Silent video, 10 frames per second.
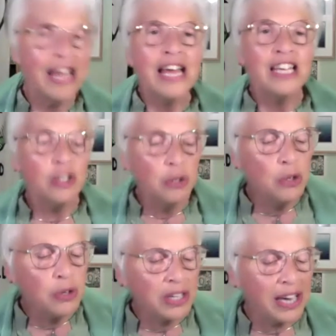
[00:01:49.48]

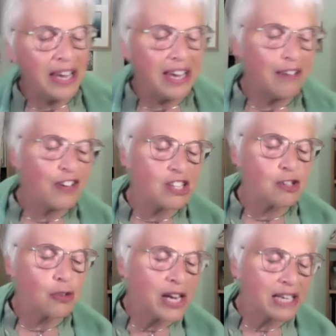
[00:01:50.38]
You gave us
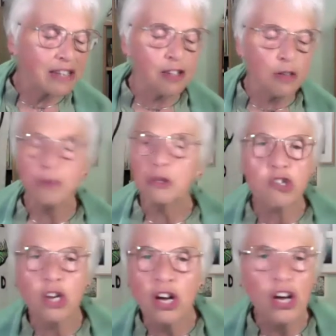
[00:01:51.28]
strength to push
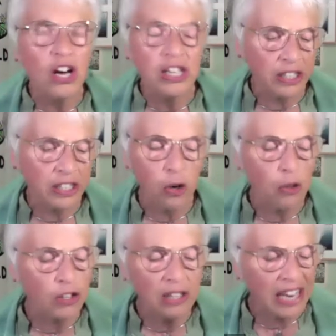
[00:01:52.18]
on and go the
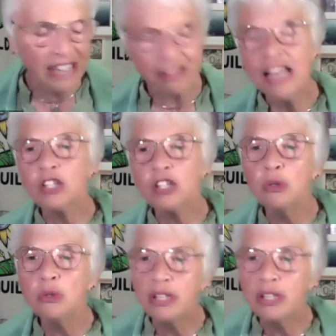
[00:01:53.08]
length.
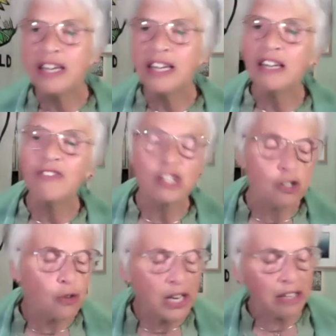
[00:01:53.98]
You gave us
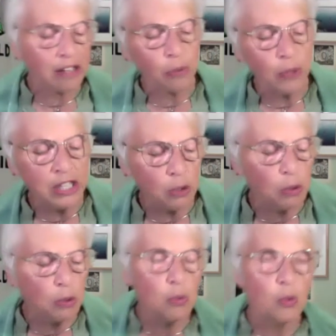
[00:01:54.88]
strength when you
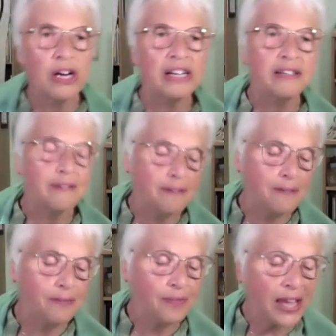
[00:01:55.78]

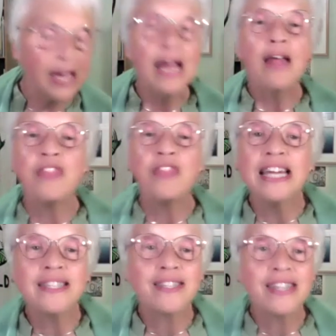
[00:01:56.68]
won. They
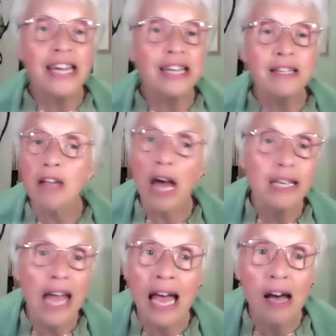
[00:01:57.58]
said, not
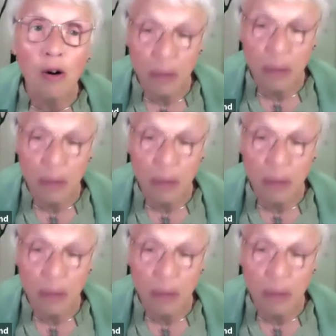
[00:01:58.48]
now, but